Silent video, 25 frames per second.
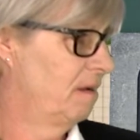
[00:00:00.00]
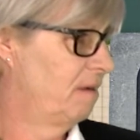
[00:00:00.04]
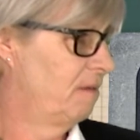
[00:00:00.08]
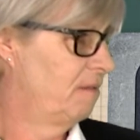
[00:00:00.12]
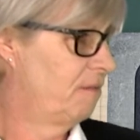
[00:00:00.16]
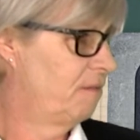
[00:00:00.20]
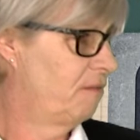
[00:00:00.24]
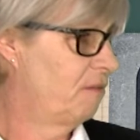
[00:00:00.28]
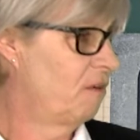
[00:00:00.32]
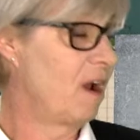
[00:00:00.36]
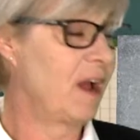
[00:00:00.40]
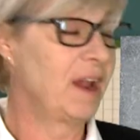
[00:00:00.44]

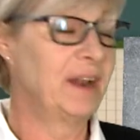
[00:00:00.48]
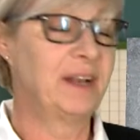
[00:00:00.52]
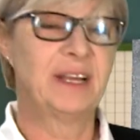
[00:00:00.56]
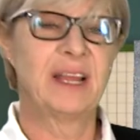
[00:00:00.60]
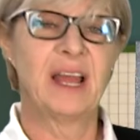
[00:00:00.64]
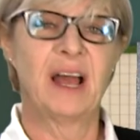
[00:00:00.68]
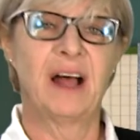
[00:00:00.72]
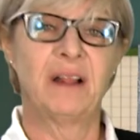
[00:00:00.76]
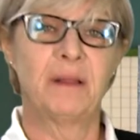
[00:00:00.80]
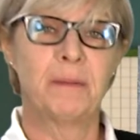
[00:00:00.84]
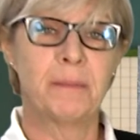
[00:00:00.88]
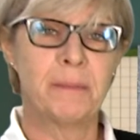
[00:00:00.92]
fried
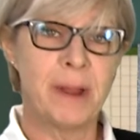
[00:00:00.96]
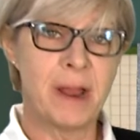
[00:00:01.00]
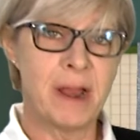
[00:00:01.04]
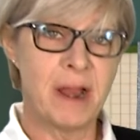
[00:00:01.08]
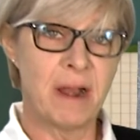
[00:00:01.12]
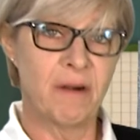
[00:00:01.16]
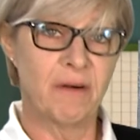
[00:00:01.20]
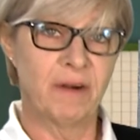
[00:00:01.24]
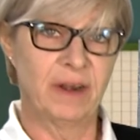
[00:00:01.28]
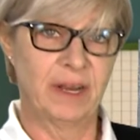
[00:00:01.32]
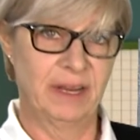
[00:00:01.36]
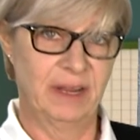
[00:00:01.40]

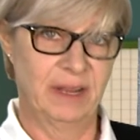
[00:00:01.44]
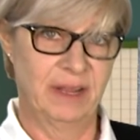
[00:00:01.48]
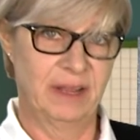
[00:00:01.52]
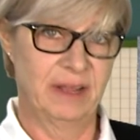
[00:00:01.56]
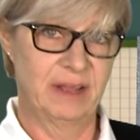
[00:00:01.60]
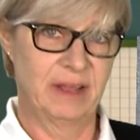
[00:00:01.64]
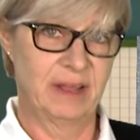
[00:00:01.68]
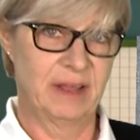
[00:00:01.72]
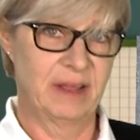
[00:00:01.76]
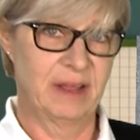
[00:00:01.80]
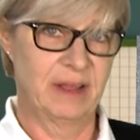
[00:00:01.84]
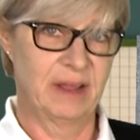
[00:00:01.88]
calamari.
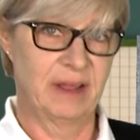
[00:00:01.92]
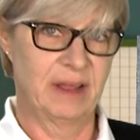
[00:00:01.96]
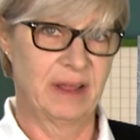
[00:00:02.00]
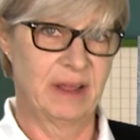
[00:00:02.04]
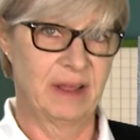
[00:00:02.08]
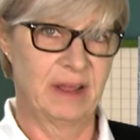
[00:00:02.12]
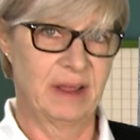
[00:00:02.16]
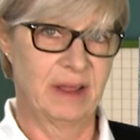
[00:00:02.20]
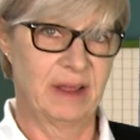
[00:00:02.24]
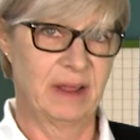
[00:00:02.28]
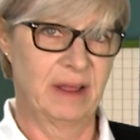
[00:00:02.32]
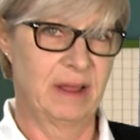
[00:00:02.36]

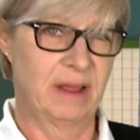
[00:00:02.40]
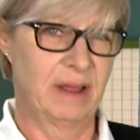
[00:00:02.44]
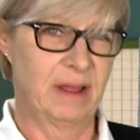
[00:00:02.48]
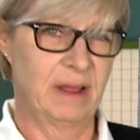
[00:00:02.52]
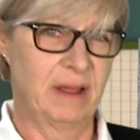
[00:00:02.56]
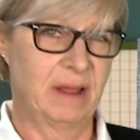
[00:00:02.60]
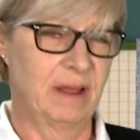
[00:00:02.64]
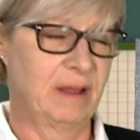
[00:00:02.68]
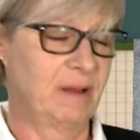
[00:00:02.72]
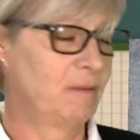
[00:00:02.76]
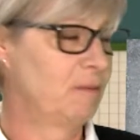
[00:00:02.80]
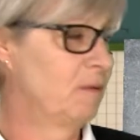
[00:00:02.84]

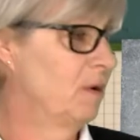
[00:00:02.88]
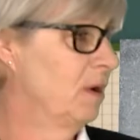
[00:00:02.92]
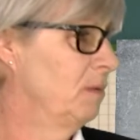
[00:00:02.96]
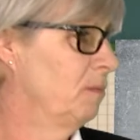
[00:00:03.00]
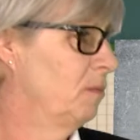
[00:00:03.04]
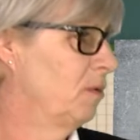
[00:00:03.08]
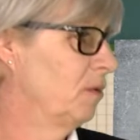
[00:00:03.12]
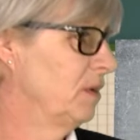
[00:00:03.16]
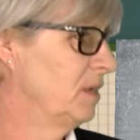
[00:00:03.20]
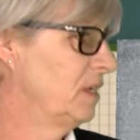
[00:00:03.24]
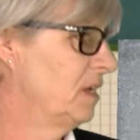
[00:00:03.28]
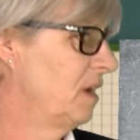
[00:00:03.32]

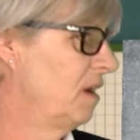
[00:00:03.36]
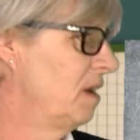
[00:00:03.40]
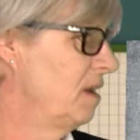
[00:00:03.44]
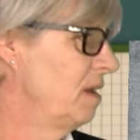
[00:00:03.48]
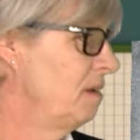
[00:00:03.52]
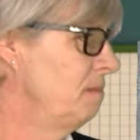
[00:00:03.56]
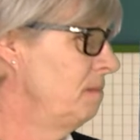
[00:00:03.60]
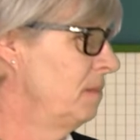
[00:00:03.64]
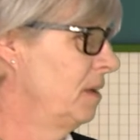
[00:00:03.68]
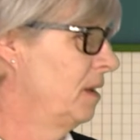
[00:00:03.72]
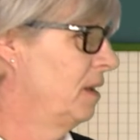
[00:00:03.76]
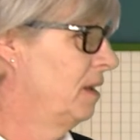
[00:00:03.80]
One more
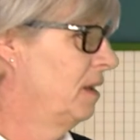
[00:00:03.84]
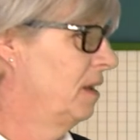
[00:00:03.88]
time.